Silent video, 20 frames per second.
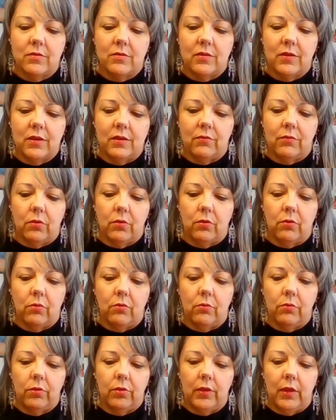See if the
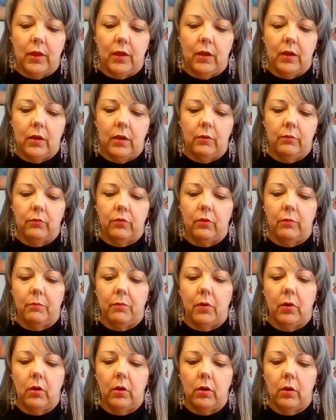whole thing comes
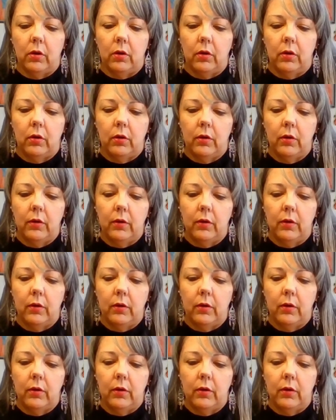apart.